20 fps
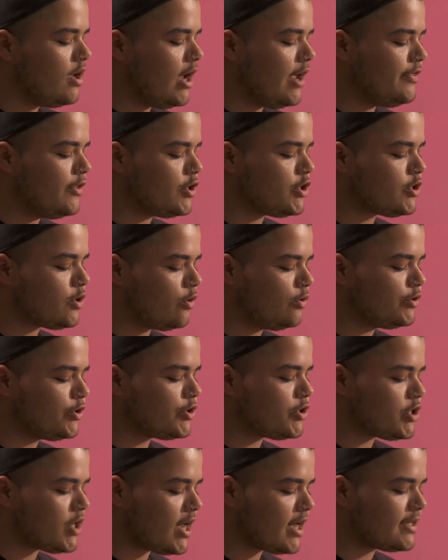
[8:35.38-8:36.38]
In the shoulder
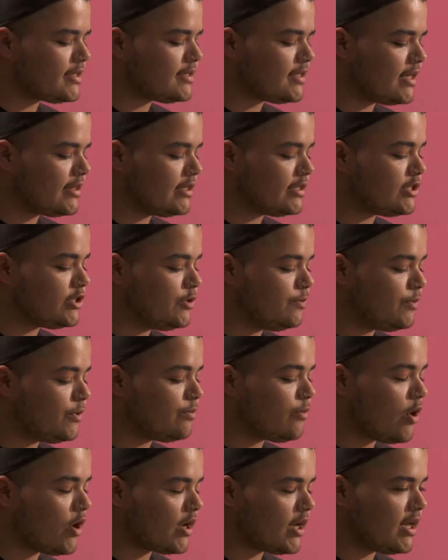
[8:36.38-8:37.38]
checks at the
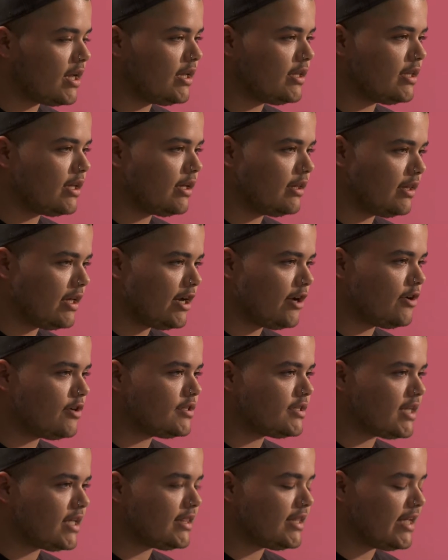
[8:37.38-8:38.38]
supermarket, the
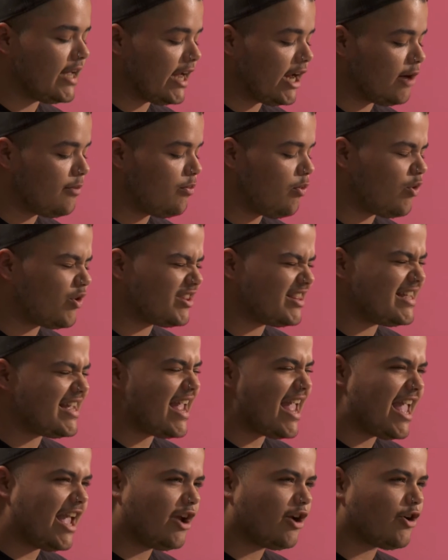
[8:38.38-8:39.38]
glares at the airport, the
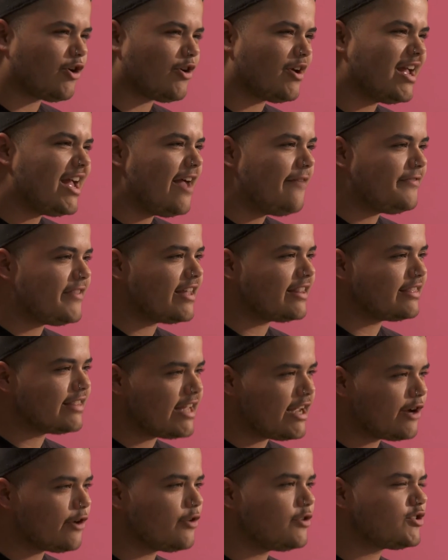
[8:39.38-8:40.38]
anger that
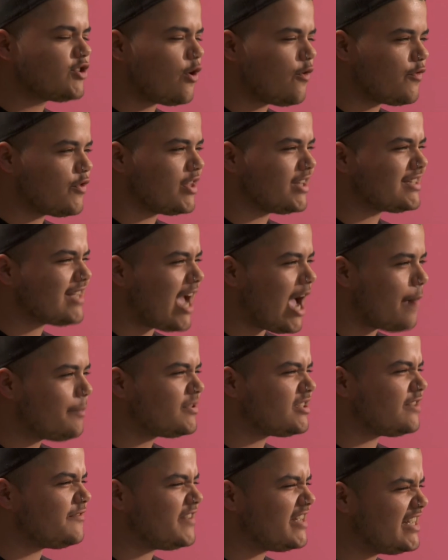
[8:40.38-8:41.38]
lingers over the
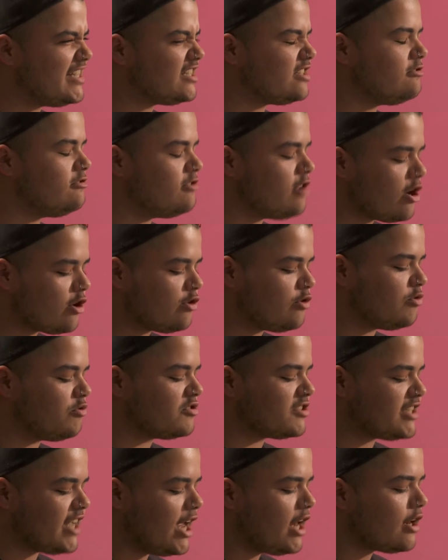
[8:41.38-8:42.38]
tops of his
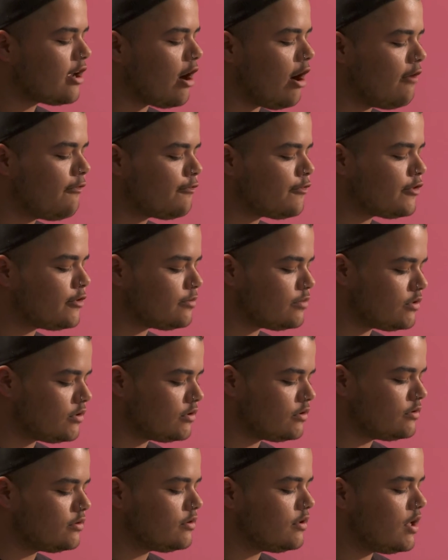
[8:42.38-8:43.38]
knuckles, get comfortable.